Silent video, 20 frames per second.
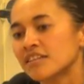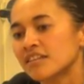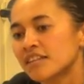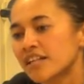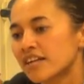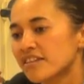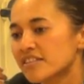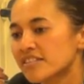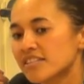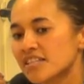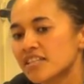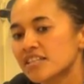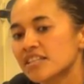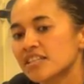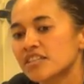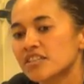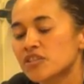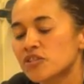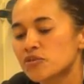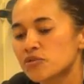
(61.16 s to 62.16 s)
that are sitting
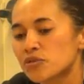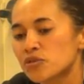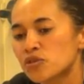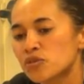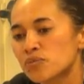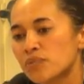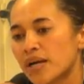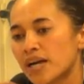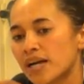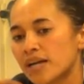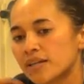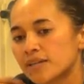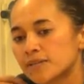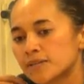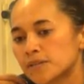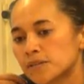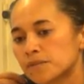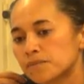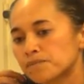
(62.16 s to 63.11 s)
in this room. And